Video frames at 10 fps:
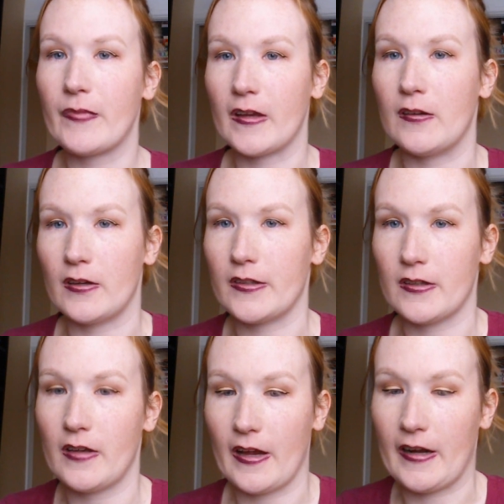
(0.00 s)

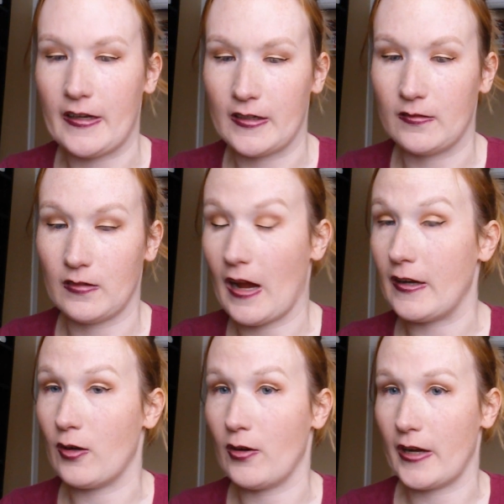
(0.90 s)
And I
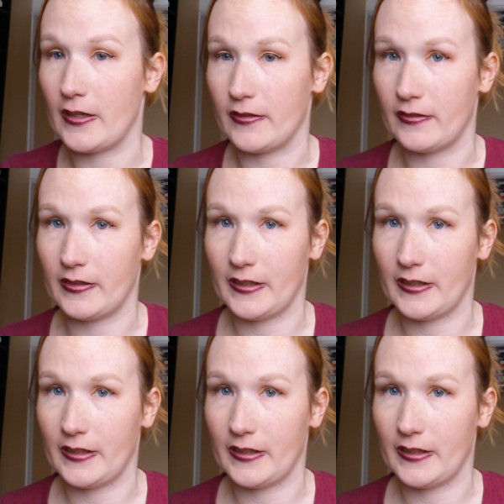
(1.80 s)
know I didn't